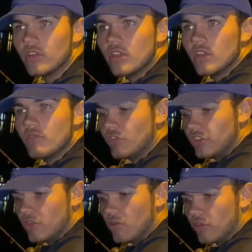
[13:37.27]

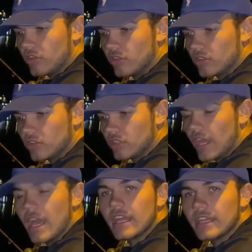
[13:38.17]
video on
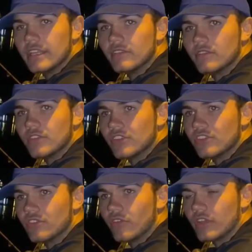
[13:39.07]
kayaking,
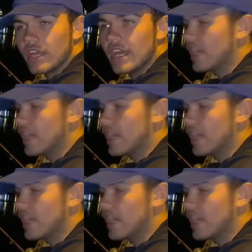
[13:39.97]
fishing off a kayak.